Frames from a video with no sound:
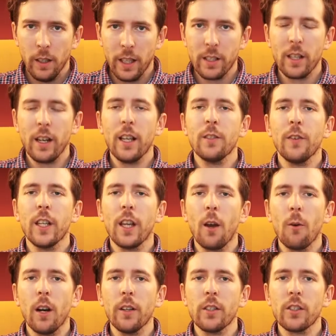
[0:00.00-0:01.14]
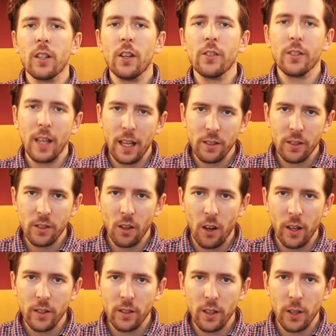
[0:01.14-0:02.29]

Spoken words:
In today's video, I discuss 10 signs